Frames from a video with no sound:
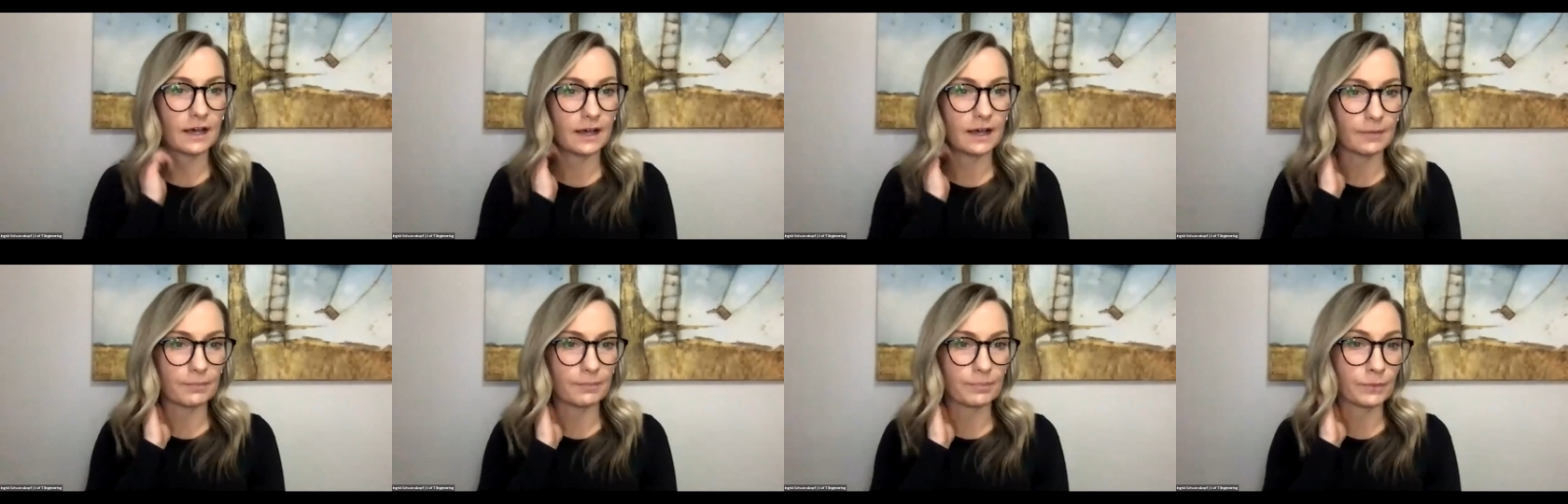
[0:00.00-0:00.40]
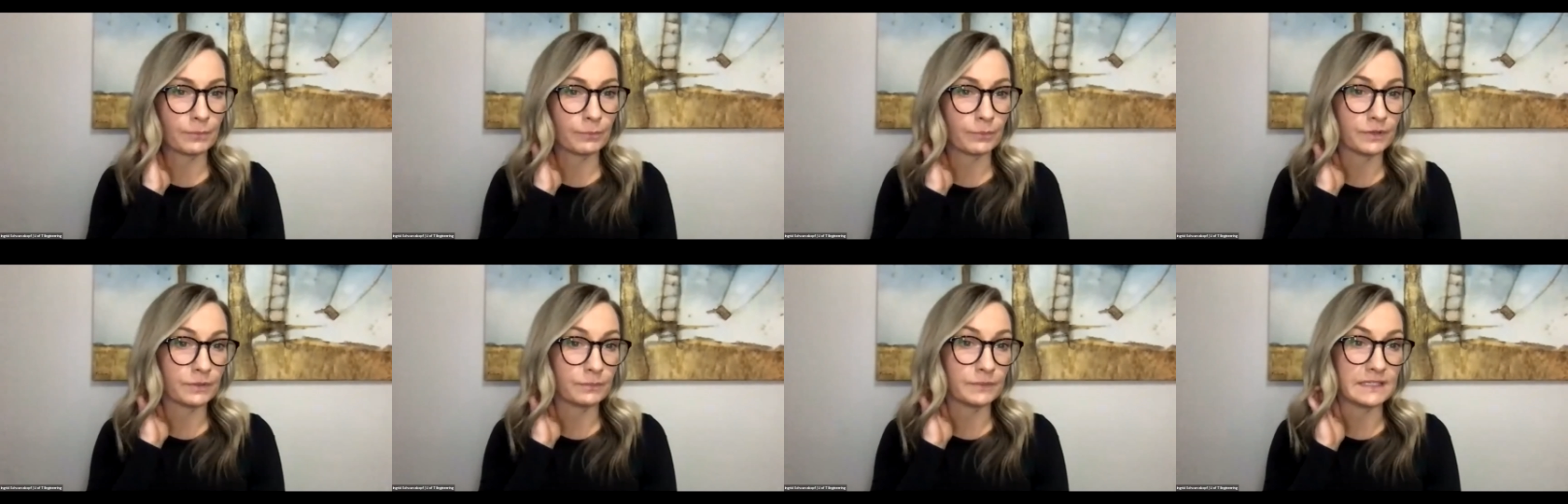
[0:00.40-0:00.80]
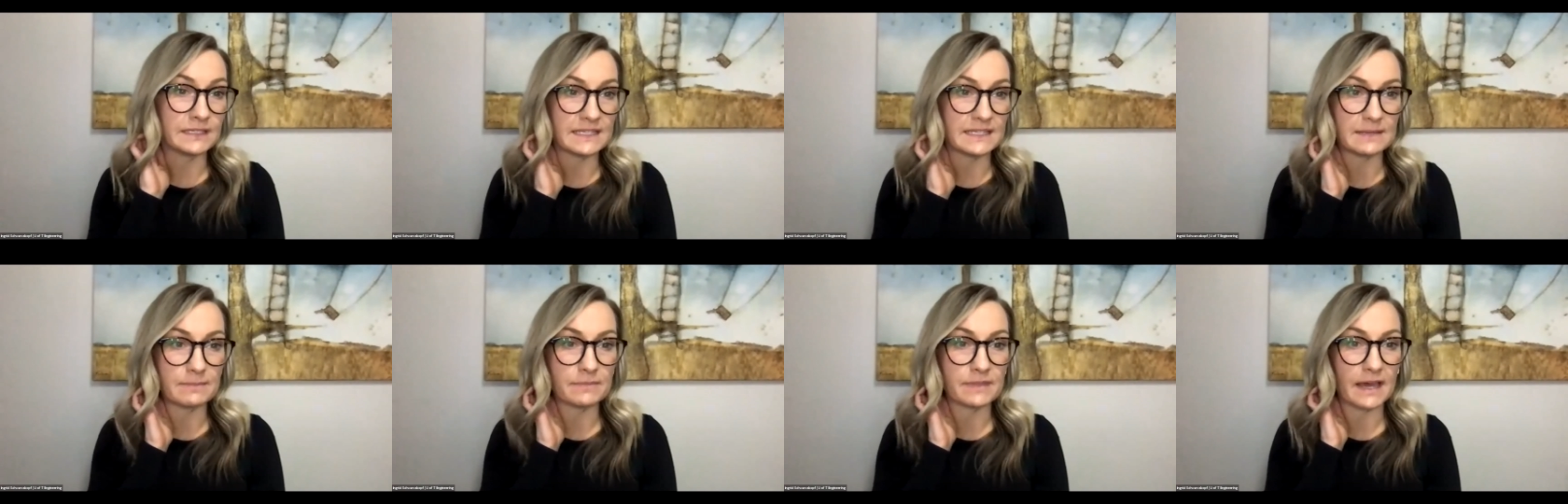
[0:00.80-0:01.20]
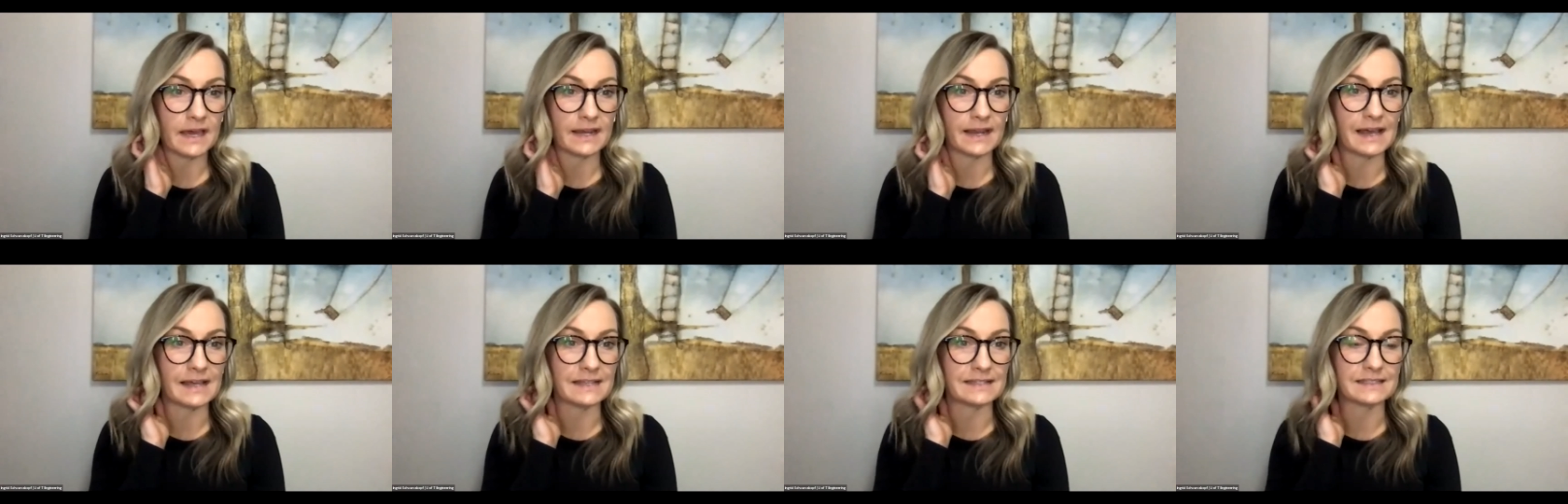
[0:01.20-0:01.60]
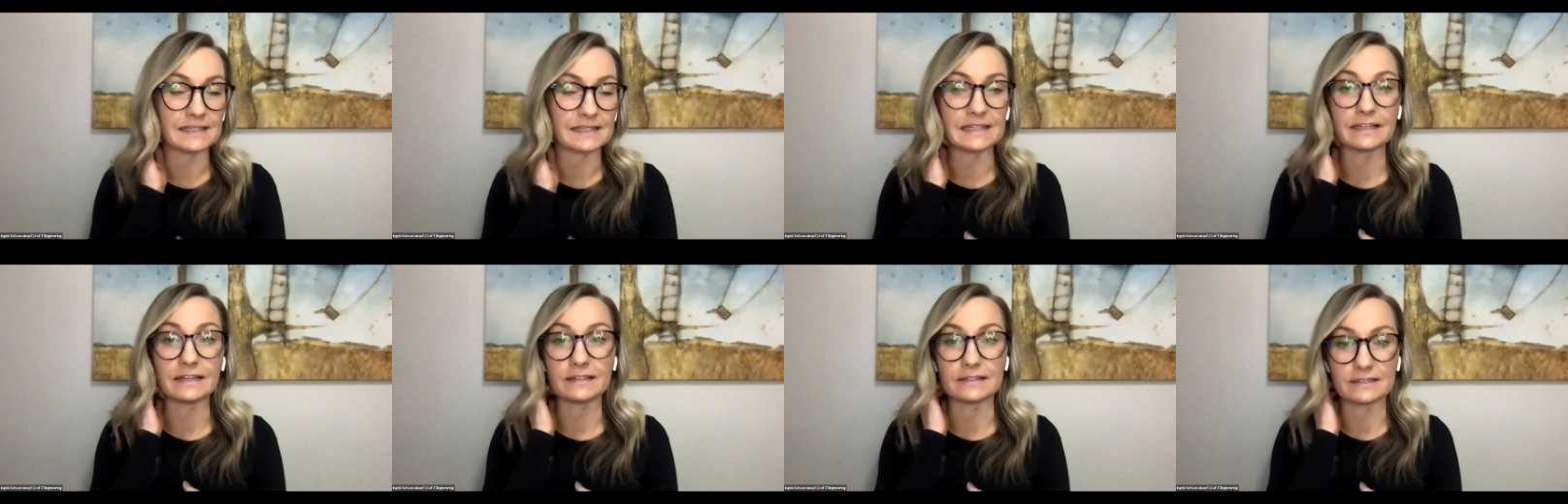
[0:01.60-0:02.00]
would we deem that as
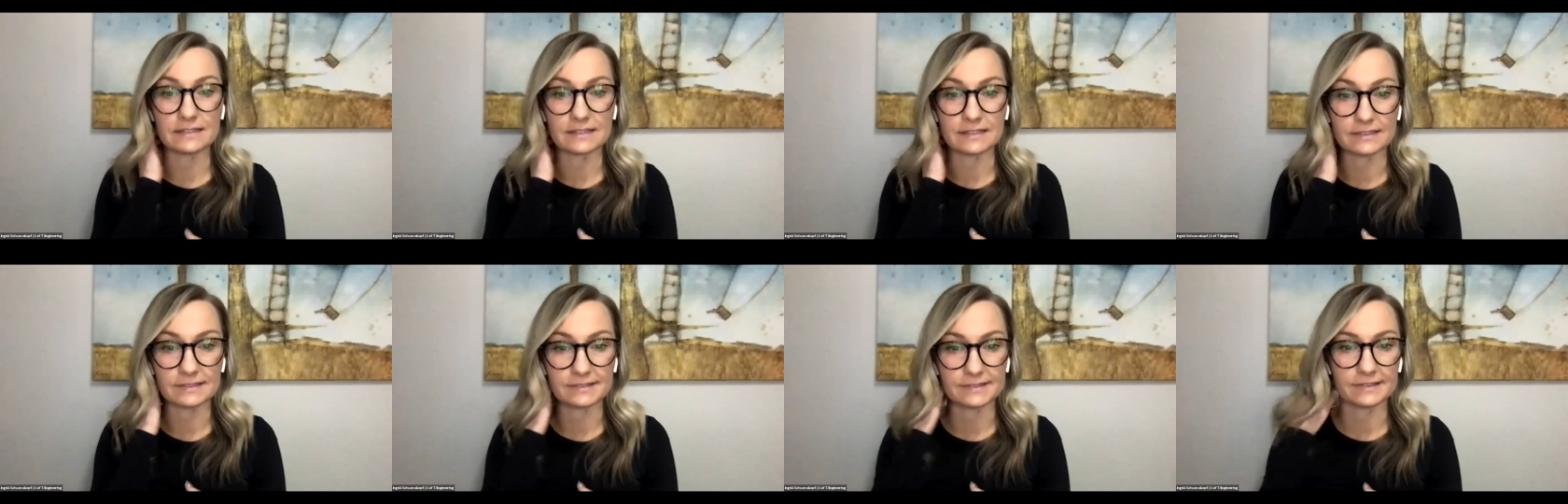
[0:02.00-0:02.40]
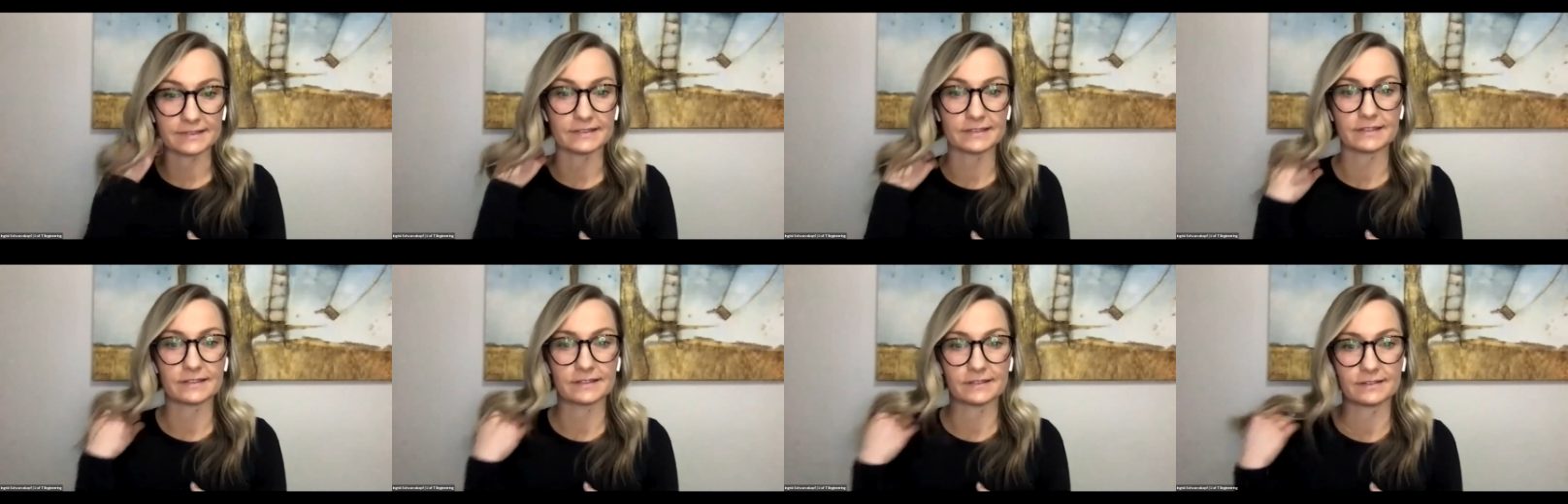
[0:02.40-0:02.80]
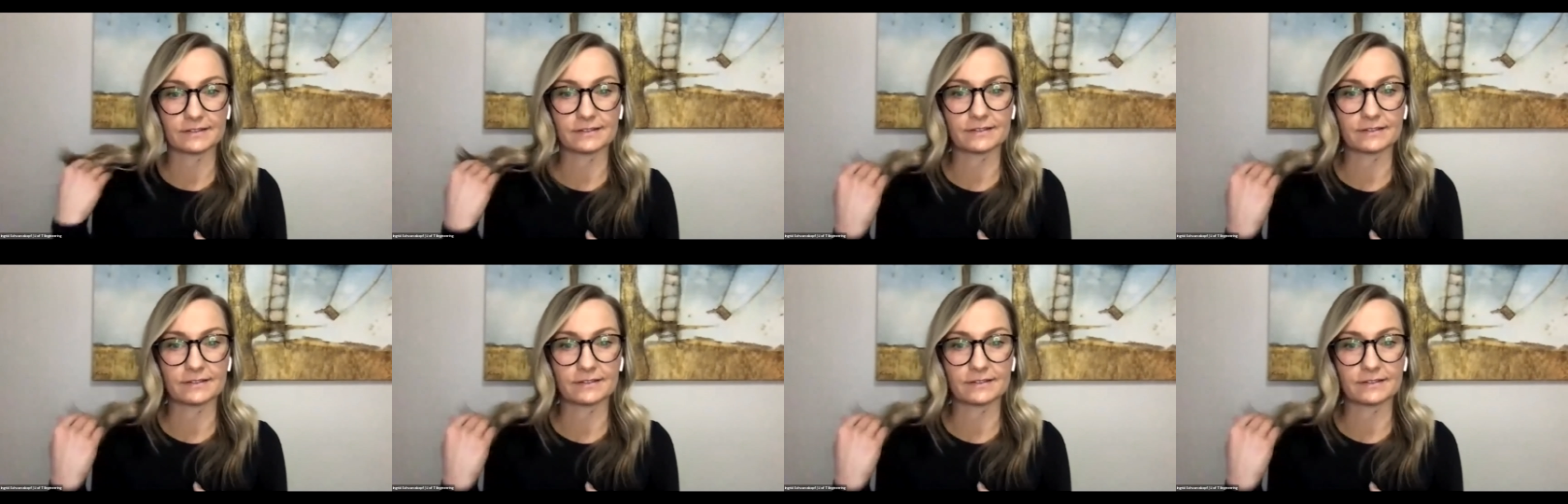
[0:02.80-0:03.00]
inconsistent?